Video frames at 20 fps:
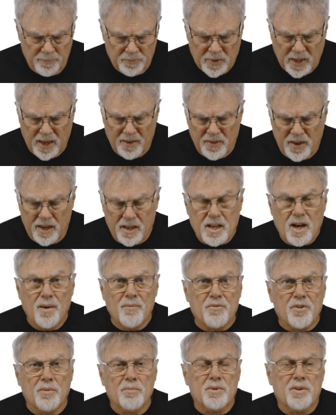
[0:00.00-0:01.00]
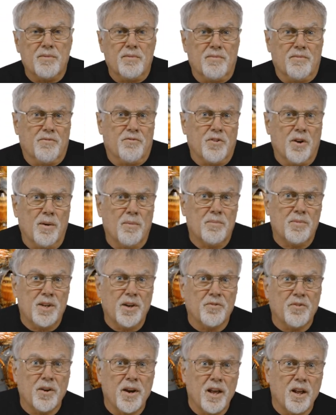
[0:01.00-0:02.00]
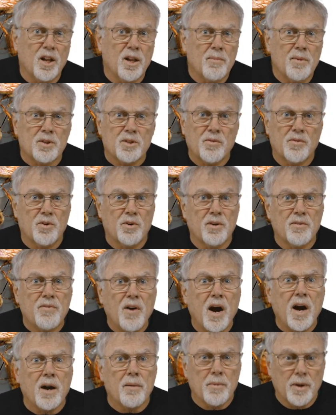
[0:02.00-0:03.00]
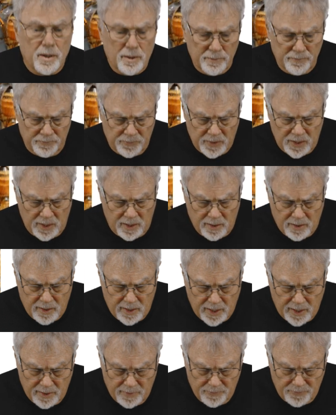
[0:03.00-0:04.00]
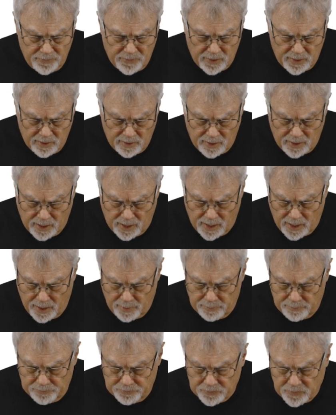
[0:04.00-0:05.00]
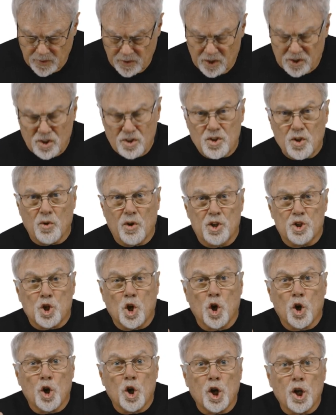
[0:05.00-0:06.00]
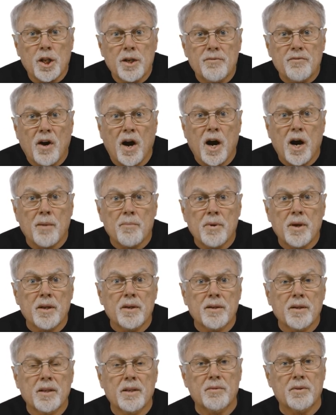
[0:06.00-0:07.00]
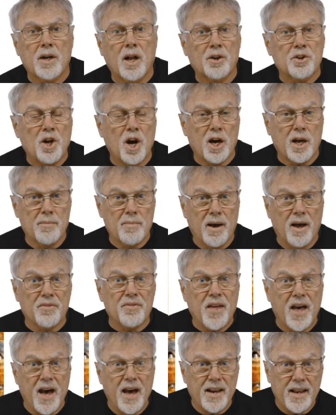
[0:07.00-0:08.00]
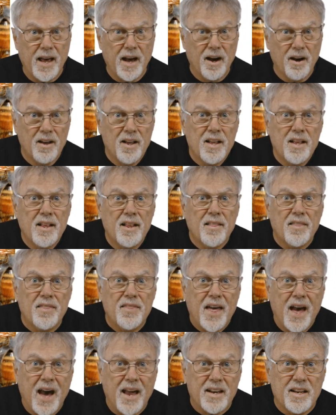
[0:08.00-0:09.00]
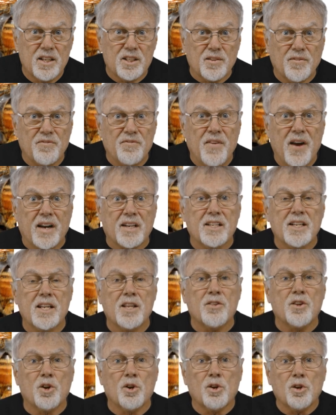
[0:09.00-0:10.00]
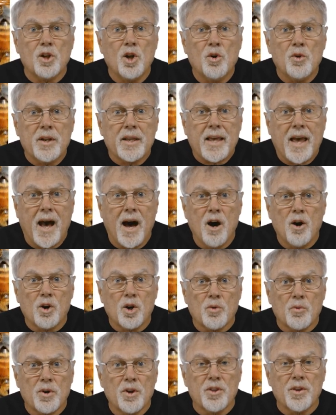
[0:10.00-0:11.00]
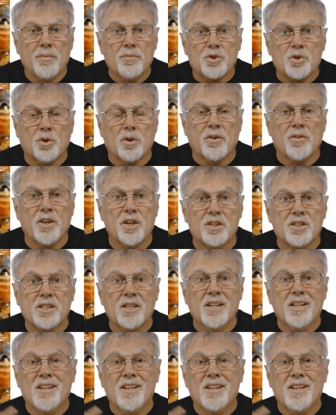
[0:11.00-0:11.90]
And they come from different elements of their environment. This is their internal environment, and I'll talk about that, how that is affecting their loading algorithm, sort of this